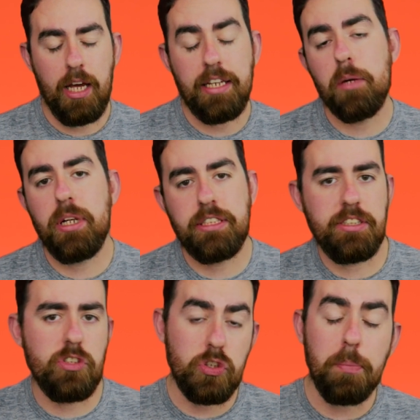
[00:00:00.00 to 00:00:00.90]
And the ability
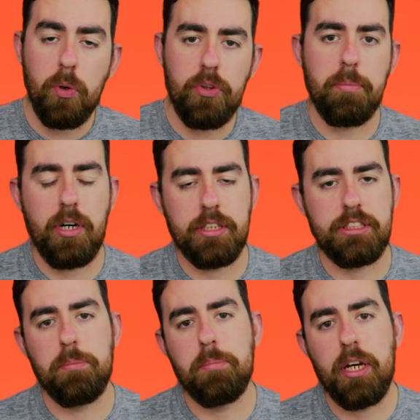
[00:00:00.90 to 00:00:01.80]
to support the
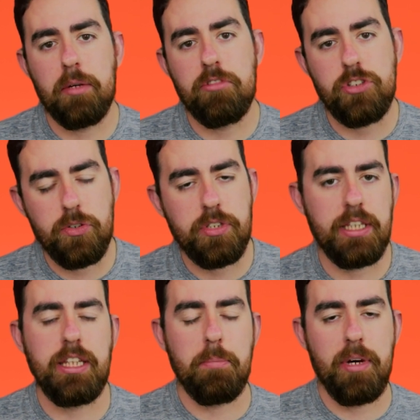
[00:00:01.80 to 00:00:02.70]
party by reducing
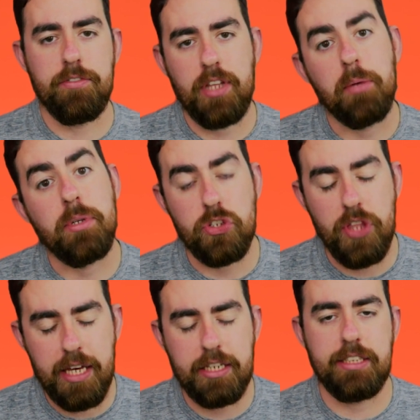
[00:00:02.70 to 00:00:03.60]
the amount of damage
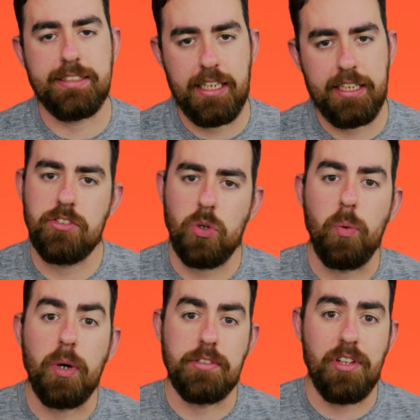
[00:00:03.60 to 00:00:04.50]
they're going to take is
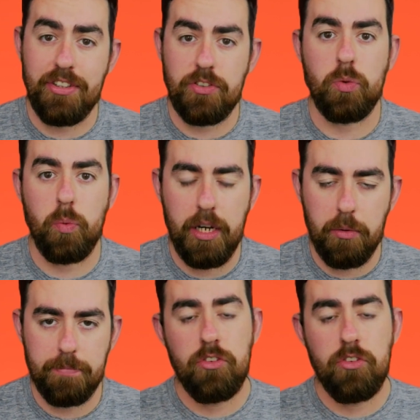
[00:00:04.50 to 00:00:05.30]
always nice as well.